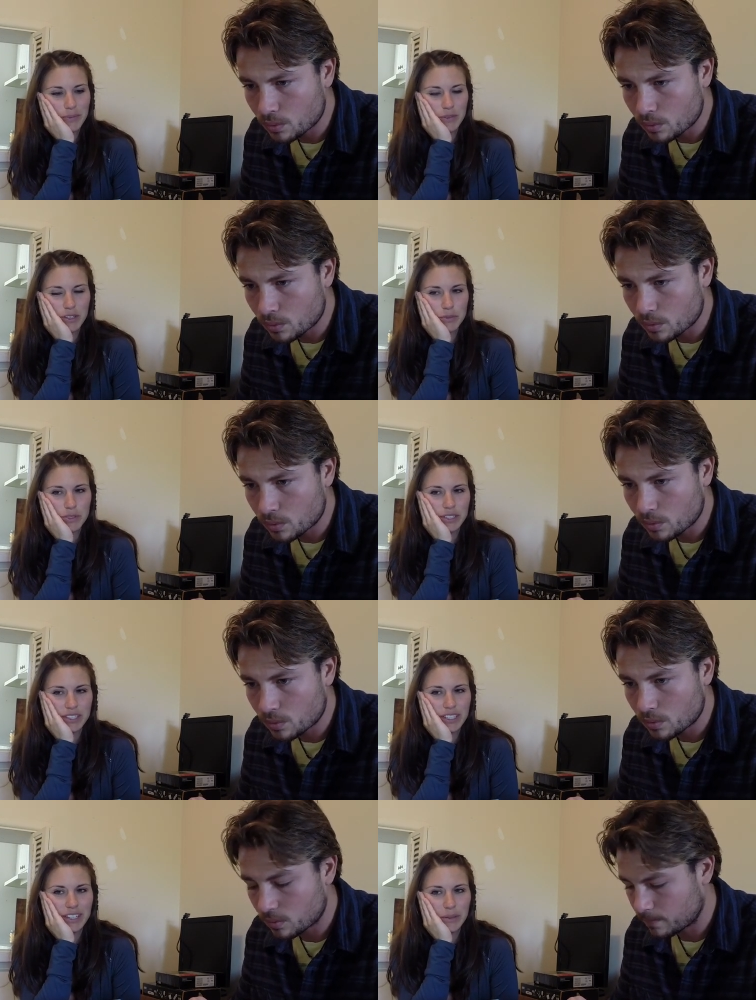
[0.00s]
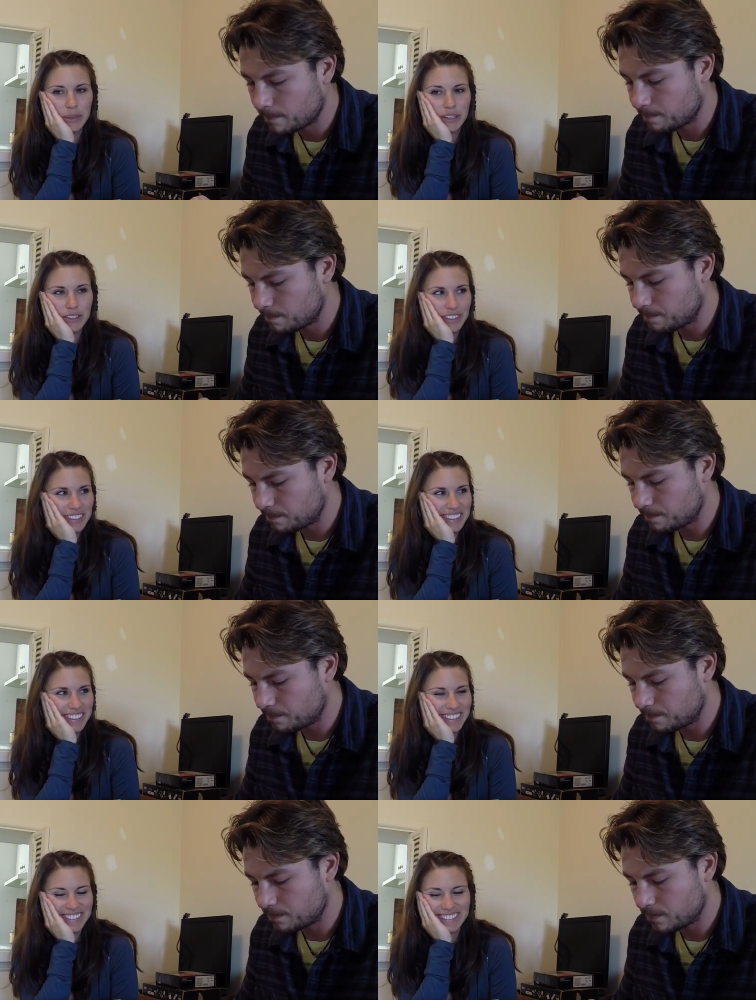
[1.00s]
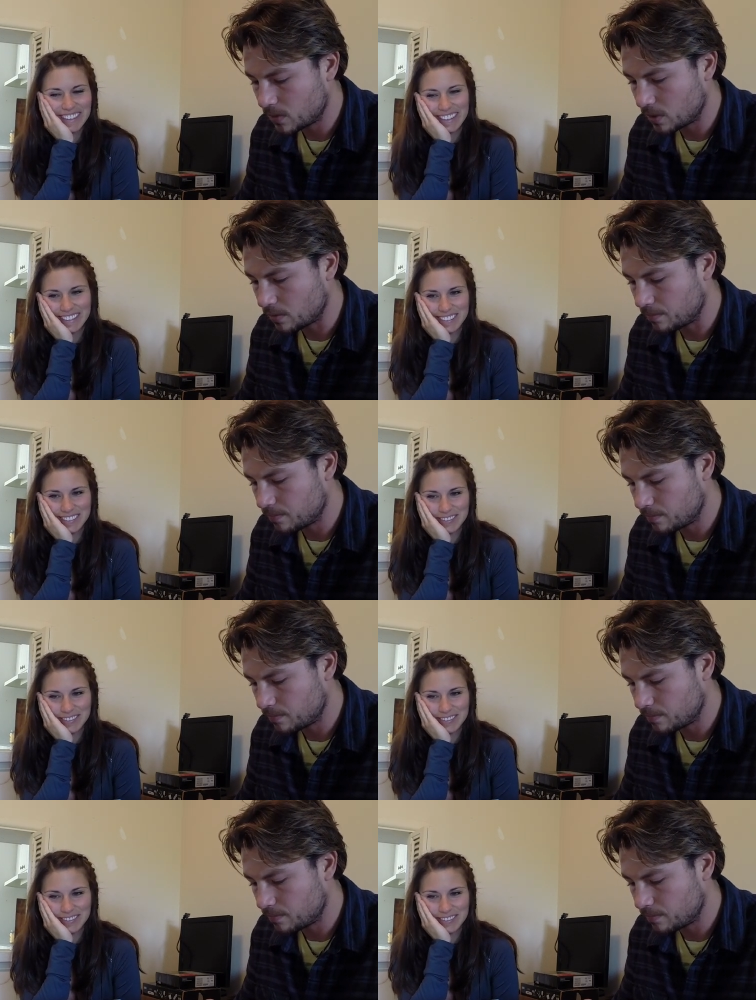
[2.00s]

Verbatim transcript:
Speaker 1: the one you're most excited about? Mm-hmm. Yeah.